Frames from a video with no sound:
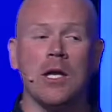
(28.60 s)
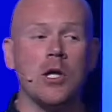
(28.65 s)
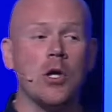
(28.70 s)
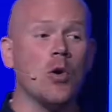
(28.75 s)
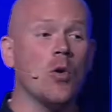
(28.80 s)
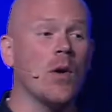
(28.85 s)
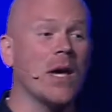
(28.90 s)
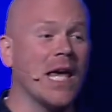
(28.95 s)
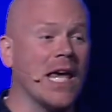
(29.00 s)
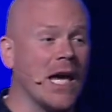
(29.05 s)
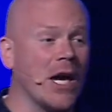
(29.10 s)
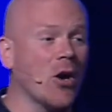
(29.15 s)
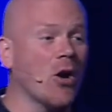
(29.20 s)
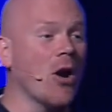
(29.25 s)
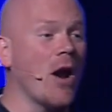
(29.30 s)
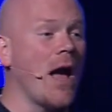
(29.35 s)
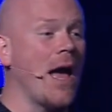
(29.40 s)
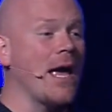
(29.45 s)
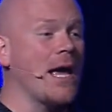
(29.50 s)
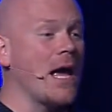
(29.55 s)
you hear
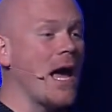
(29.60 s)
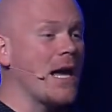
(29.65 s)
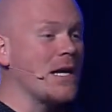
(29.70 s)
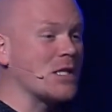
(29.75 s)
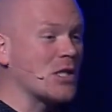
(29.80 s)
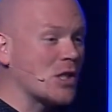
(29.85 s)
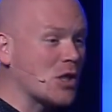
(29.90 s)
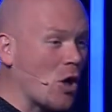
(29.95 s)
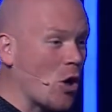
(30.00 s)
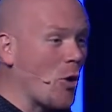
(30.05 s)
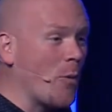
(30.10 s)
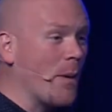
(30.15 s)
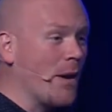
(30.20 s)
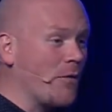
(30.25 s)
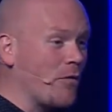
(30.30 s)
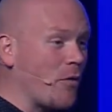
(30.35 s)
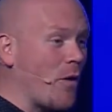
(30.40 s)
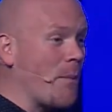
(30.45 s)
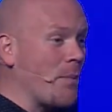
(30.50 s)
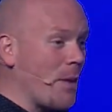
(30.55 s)
a, a sermon
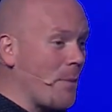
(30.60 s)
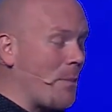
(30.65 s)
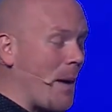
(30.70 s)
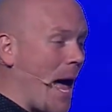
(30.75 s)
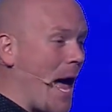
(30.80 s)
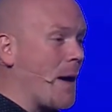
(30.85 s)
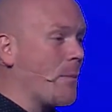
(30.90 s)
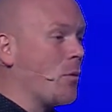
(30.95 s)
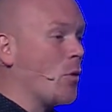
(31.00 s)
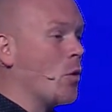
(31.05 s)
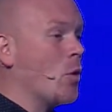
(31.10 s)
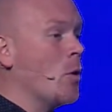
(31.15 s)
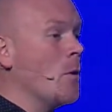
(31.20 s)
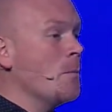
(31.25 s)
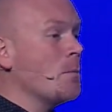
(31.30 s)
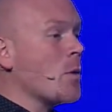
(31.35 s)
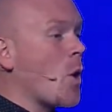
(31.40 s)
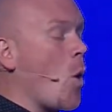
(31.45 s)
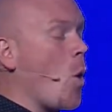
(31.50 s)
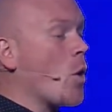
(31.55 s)
from the Bible
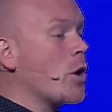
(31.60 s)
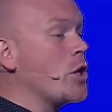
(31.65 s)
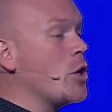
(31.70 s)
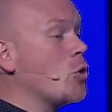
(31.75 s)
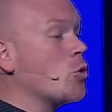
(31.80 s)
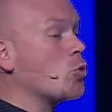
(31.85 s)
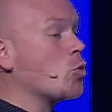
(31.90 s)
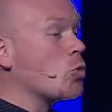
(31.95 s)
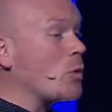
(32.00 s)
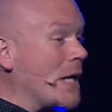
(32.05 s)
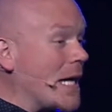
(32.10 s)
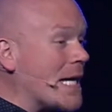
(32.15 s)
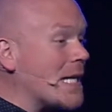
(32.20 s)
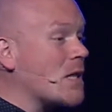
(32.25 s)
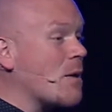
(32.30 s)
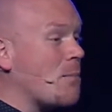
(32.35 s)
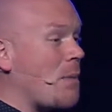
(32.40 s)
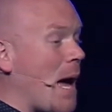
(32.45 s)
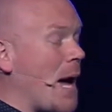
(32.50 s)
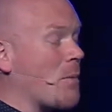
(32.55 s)
or you read
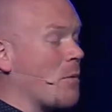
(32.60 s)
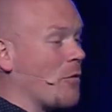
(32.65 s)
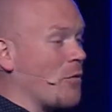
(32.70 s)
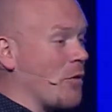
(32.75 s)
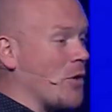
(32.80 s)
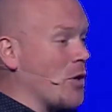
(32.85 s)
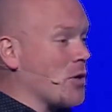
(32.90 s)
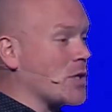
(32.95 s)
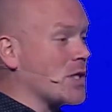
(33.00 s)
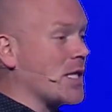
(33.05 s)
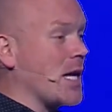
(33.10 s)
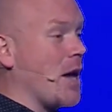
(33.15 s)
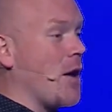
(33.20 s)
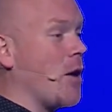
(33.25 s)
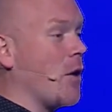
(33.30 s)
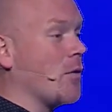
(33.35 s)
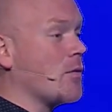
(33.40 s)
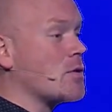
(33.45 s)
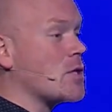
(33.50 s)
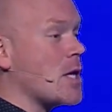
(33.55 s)
the Bible for
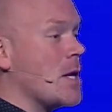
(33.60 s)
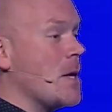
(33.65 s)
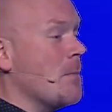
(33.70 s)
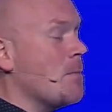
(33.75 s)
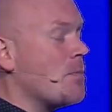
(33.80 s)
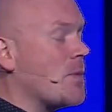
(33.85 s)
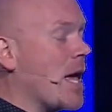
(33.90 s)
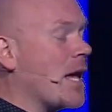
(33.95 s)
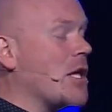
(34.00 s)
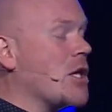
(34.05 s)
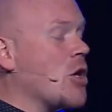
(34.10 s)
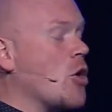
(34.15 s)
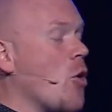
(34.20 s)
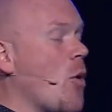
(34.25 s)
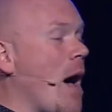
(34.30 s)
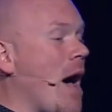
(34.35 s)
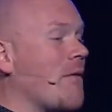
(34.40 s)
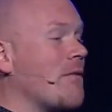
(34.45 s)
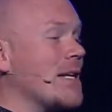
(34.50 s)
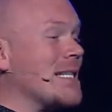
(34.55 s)
yourselves, that you
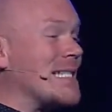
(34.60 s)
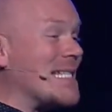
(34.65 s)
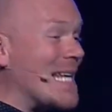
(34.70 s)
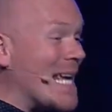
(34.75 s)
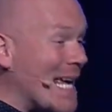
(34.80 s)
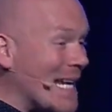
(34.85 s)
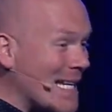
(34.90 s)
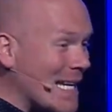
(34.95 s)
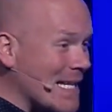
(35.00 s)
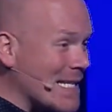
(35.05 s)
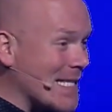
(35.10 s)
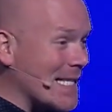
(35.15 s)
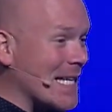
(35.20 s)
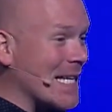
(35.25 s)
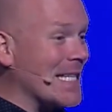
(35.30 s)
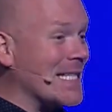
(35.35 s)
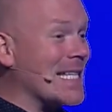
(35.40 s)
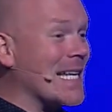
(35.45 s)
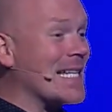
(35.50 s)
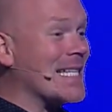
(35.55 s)
have a tendency
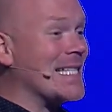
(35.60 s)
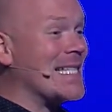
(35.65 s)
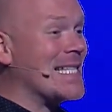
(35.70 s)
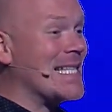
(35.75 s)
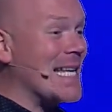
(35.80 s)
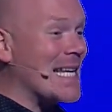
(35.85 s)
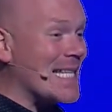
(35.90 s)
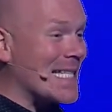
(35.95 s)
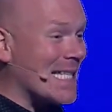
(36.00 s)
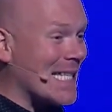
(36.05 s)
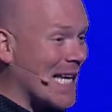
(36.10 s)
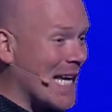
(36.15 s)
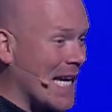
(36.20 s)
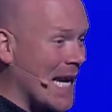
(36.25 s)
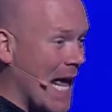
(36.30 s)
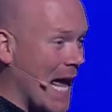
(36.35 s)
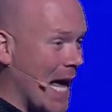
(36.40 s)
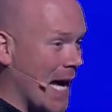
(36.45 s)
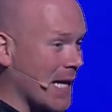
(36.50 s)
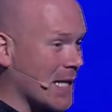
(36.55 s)
to
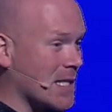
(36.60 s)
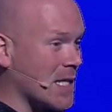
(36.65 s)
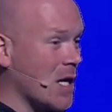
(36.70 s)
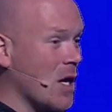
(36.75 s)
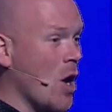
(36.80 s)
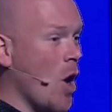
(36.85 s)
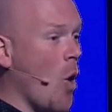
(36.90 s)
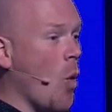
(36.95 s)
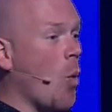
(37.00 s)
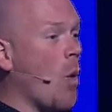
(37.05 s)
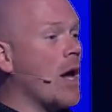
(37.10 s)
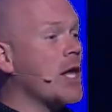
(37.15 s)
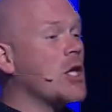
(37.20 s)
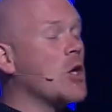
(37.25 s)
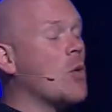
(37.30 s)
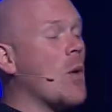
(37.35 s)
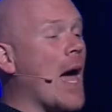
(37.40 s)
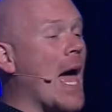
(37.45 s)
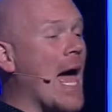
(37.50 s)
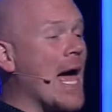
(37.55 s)
disconnect what
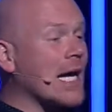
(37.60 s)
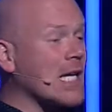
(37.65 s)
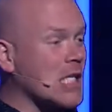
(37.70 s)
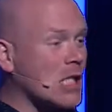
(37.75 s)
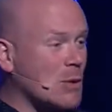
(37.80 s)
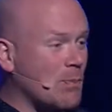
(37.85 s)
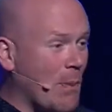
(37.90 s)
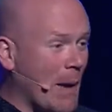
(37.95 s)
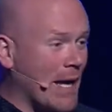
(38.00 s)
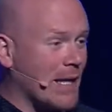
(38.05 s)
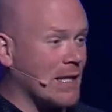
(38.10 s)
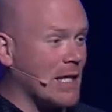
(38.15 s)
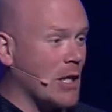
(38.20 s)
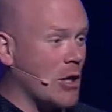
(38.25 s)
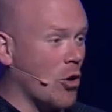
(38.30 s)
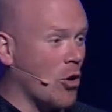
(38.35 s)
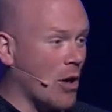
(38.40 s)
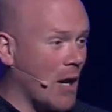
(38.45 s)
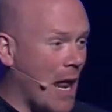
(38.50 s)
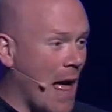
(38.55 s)
you expect in
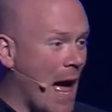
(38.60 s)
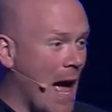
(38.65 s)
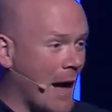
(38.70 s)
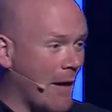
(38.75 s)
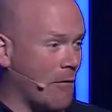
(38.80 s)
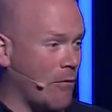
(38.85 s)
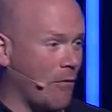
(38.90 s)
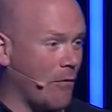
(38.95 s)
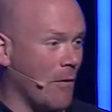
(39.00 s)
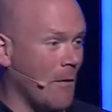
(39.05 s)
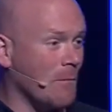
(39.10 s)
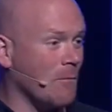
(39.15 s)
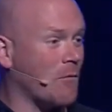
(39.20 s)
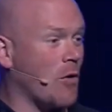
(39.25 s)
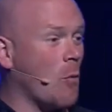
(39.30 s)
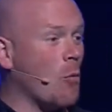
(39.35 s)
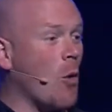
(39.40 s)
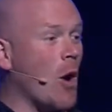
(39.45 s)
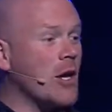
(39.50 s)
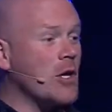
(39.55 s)
your life
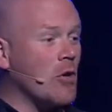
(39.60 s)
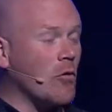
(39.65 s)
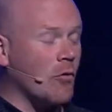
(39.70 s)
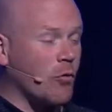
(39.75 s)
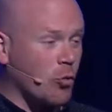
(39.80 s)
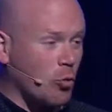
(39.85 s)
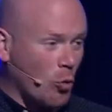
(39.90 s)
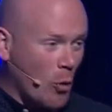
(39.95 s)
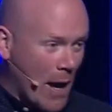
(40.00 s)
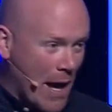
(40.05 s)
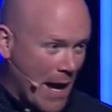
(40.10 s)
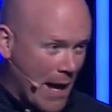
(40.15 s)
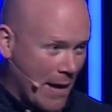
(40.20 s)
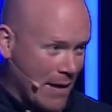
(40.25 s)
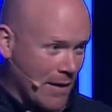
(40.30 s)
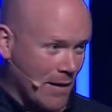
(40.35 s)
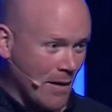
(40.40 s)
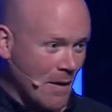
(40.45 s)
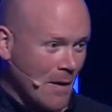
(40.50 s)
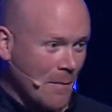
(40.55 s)
from what you've read.
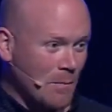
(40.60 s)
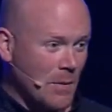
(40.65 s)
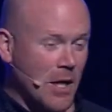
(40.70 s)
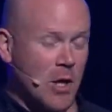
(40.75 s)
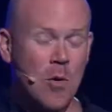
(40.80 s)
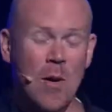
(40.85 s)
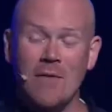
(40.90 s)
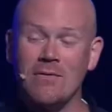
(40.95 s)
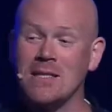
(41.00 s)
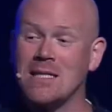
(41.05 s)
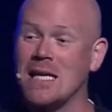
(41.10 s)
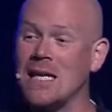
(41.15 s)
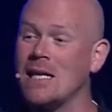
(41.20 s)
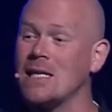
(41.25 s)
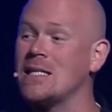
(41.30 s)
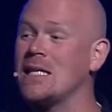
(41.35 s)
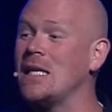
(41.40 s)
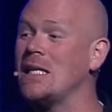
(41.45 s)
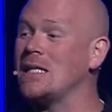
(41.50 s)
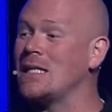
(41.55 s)
That you have a
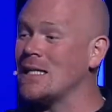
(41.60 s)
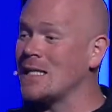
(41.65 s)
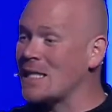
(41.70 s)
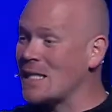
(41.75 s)
tendency to dis-